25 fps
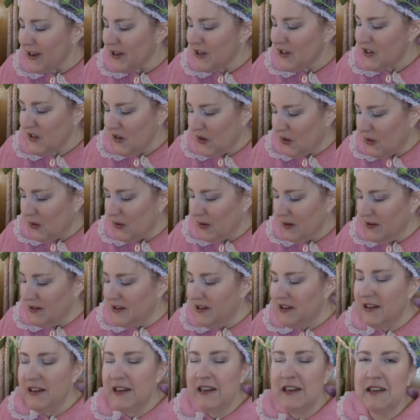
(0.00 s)
So,
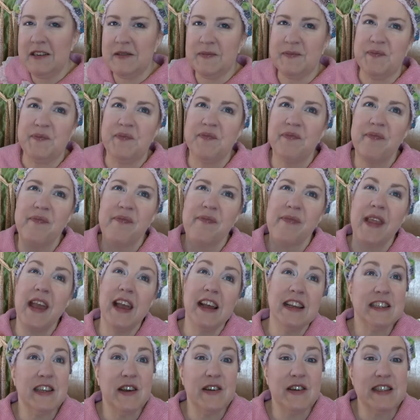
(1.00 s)

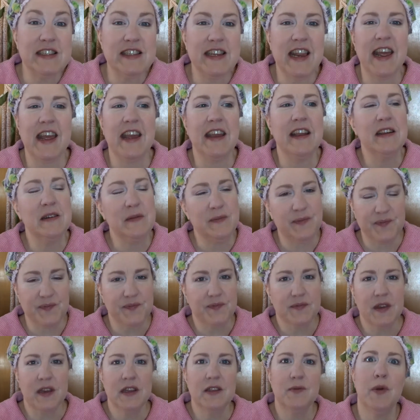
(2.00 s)
as I was saying,
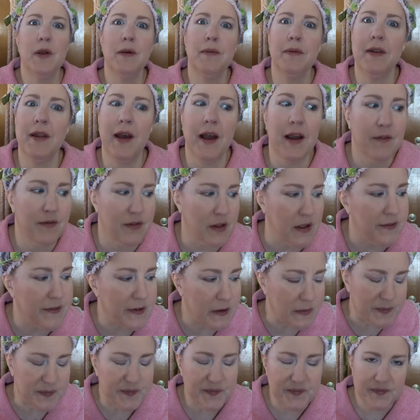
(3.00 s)
it's probably dog fluff.